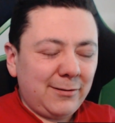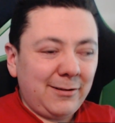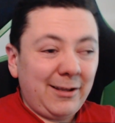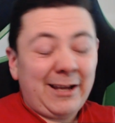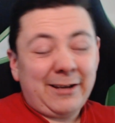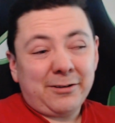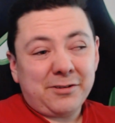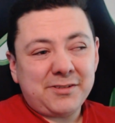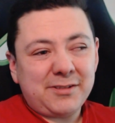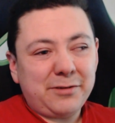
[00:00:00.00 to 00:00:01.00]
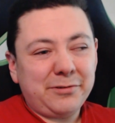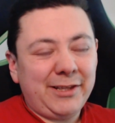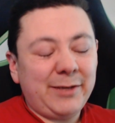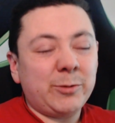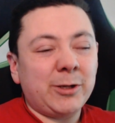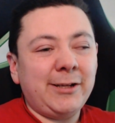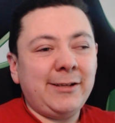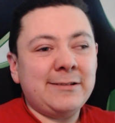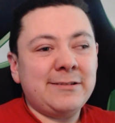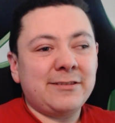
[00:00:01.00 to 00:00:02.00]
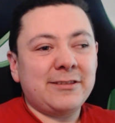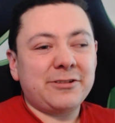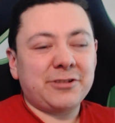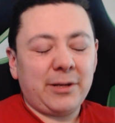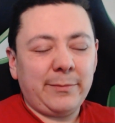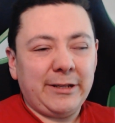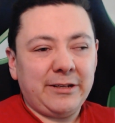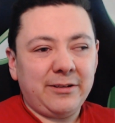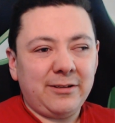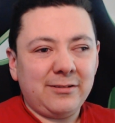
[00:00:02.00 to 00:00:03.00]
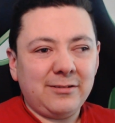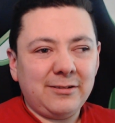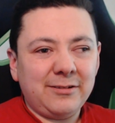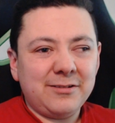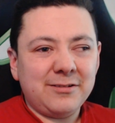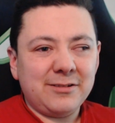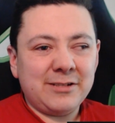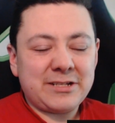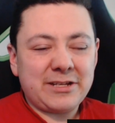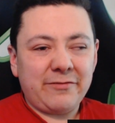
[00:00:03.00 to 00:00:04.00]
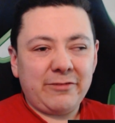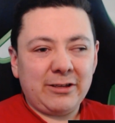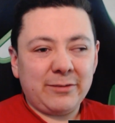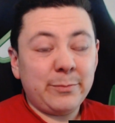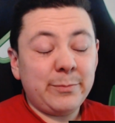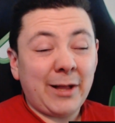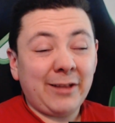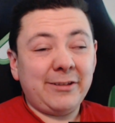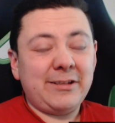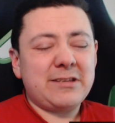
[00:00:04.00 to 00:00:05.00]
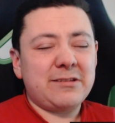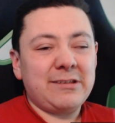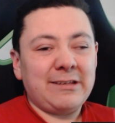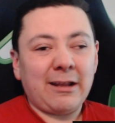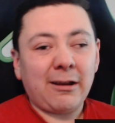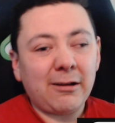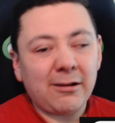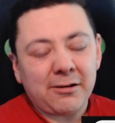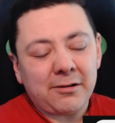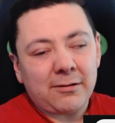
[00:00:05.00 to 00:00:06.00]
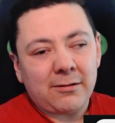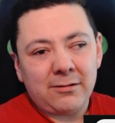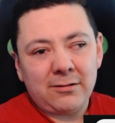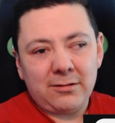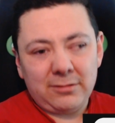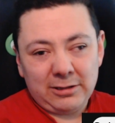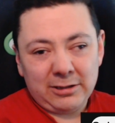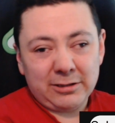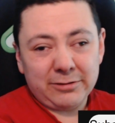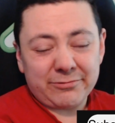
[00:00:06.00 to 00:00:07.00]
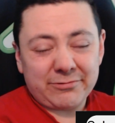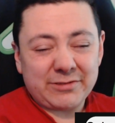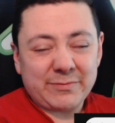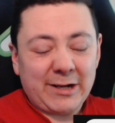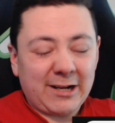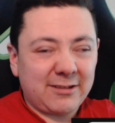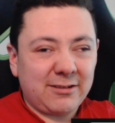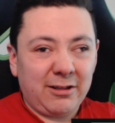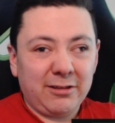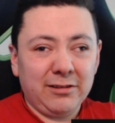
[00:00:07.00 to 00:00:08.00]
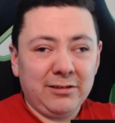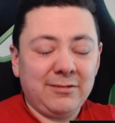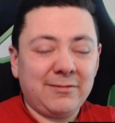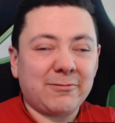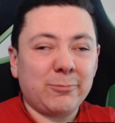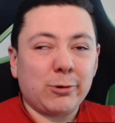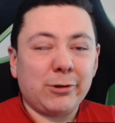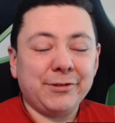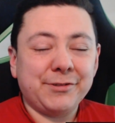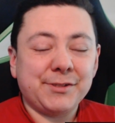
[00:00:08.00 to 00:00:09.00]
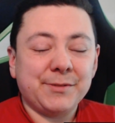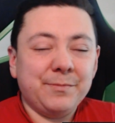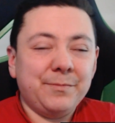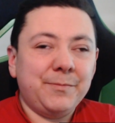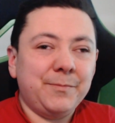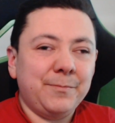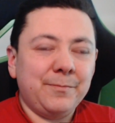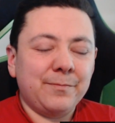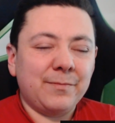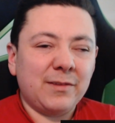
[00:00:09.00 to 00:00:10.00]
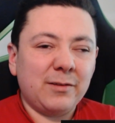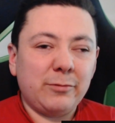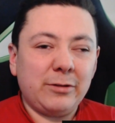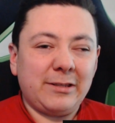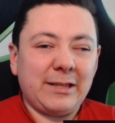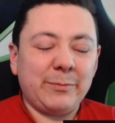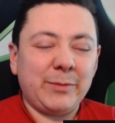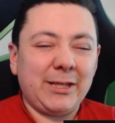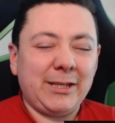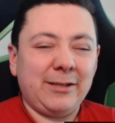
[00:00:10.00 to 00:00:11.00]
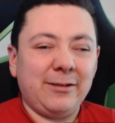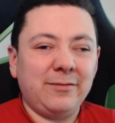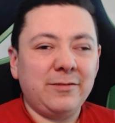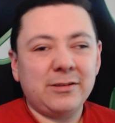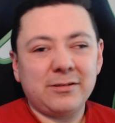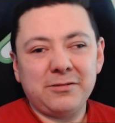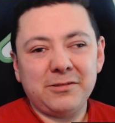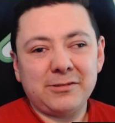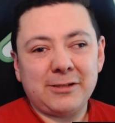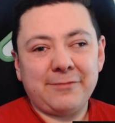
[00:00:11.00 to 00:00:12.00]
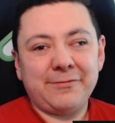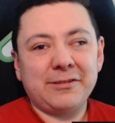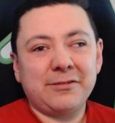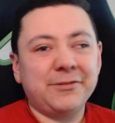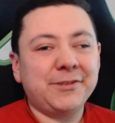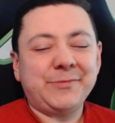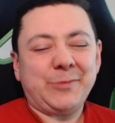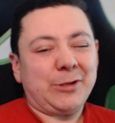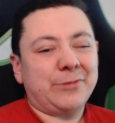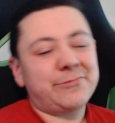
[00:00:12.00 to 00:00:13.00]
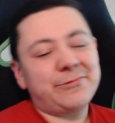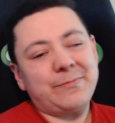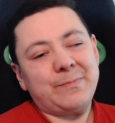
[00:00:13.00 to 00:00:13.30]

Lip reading: And also, Libra is the shaman, achieving balance in all respects, all worlds, whether that be physical, non-physical, spiritual.